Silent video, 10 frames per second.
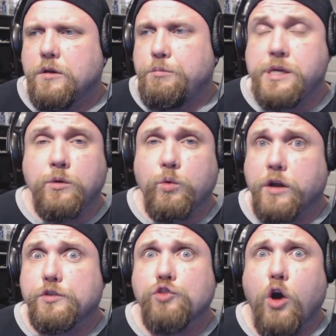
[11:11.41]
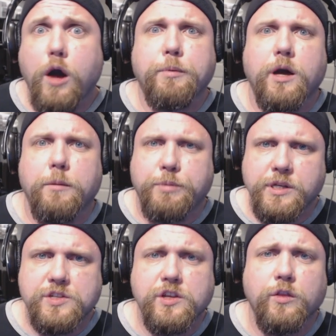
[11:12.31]
being one of the top
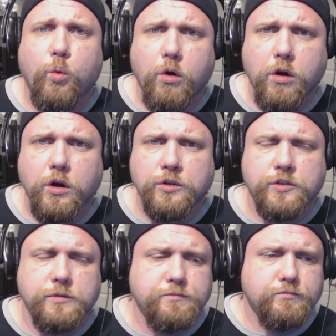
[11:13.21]
companies in the world,